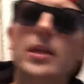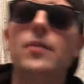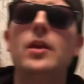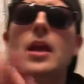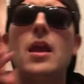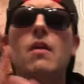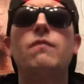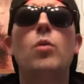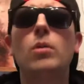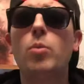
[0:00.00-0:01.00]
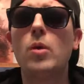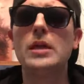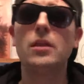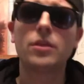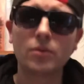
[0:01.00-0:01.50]
give it a
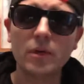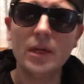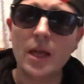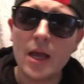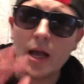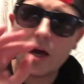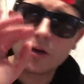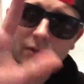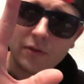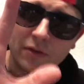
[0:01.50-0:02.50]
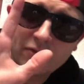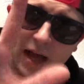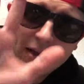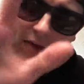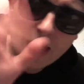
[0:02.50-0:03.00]
4.3 out of
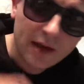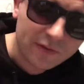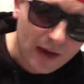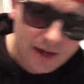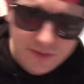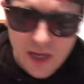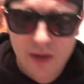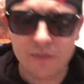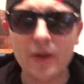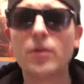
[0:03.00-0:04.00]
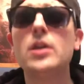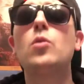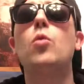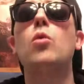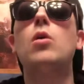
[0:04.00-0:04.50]
5 high fives. Very
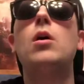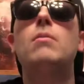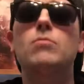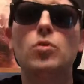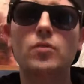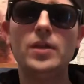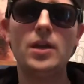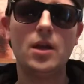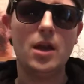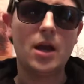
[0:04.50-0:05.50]
cool movie.